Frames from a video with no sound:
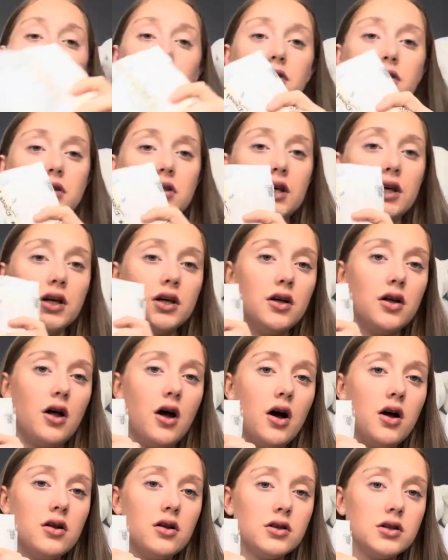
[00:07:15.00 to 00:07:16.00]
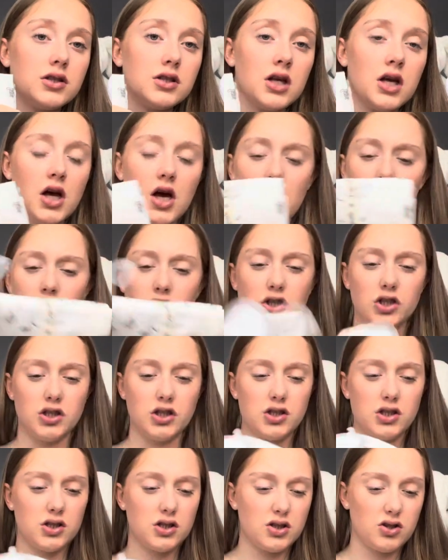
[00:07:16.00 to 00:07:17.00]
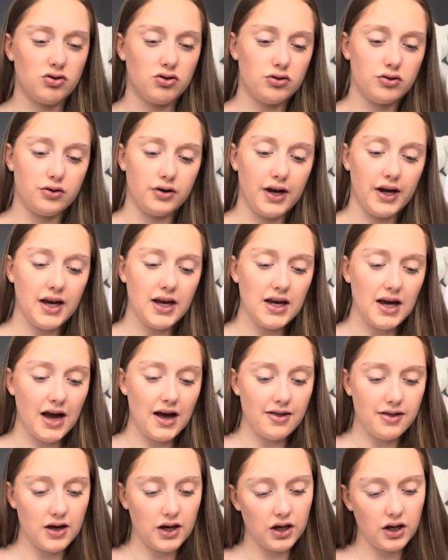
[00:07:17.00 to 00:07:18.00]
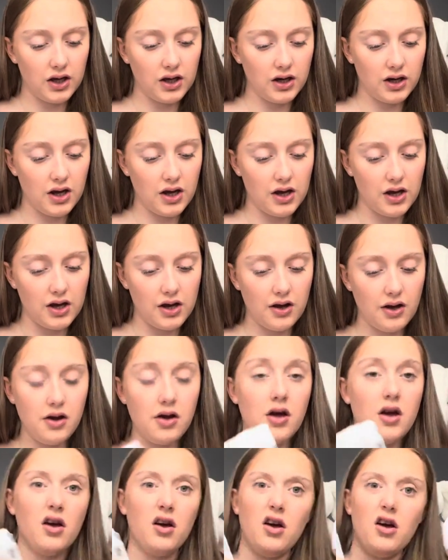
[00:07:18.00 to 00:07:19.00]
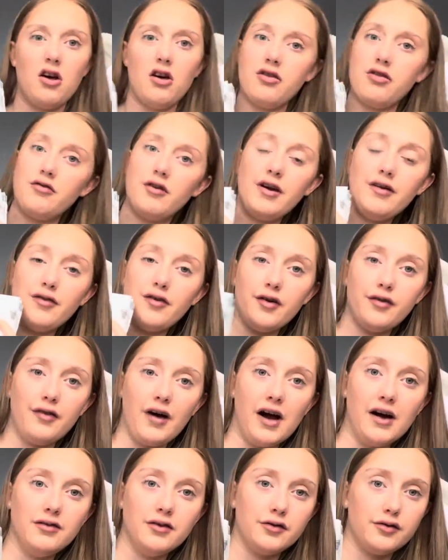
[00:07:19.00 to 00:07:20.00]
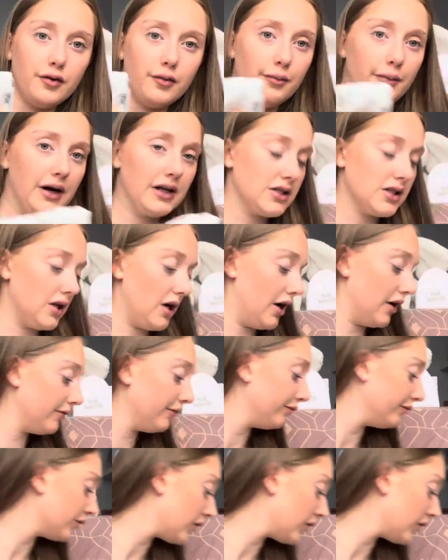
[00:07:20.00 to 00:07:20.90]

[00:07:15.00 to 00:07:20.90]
muslin cloths. So there's three, I think, in here. Three for a fiver from Matalan.